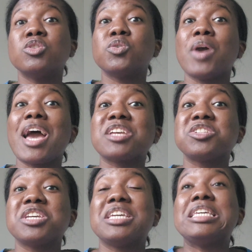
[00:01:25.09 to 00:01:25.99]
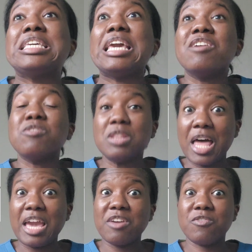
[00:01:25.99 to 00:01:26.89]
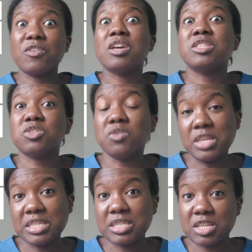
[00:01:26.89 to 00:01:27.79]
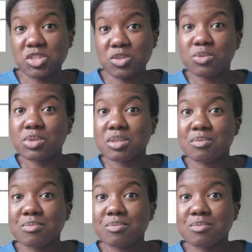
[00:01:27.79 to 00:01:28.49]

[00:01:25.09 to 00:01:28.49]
to actually give life to these tissues.